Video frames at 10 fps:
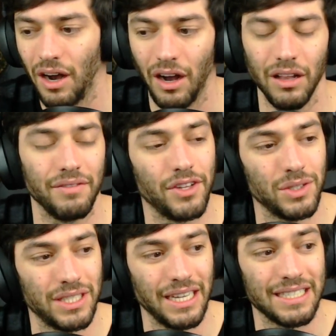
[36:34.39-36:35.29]
all of
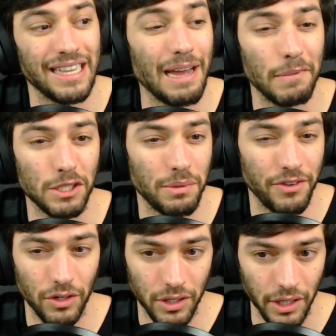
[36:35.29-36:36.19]
those things, and that makes me
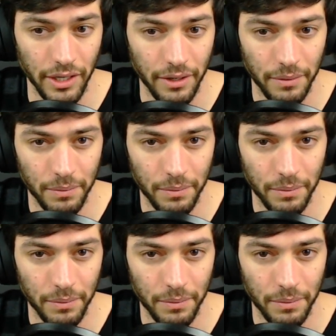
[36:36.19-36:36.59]
feel good,